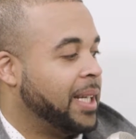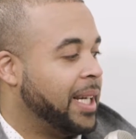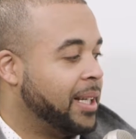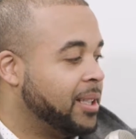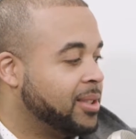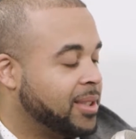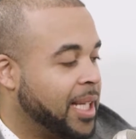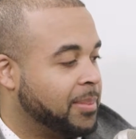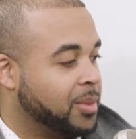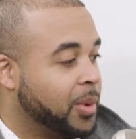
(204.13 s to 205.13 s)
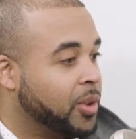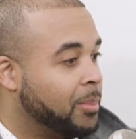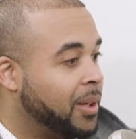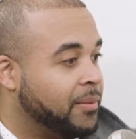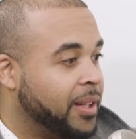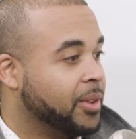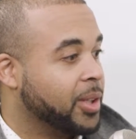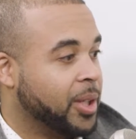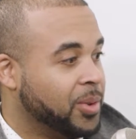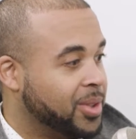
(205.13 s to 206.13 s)
And it just happens to be one of my
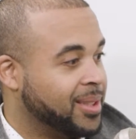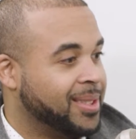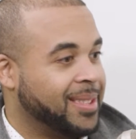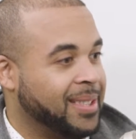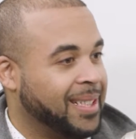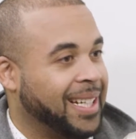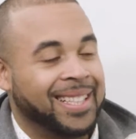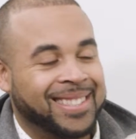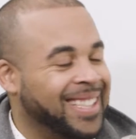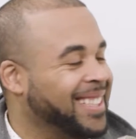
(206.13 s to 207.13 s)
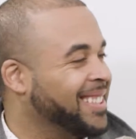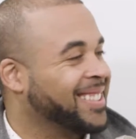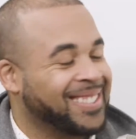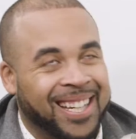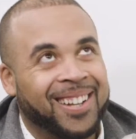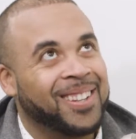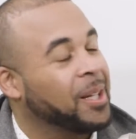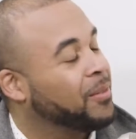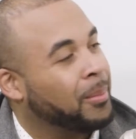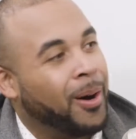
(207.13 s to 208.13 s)
favorite coaches. Yeah, I hate saying this because I
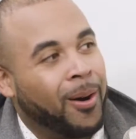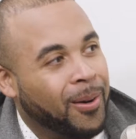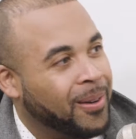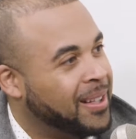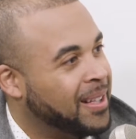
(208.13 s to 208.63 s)
love them all.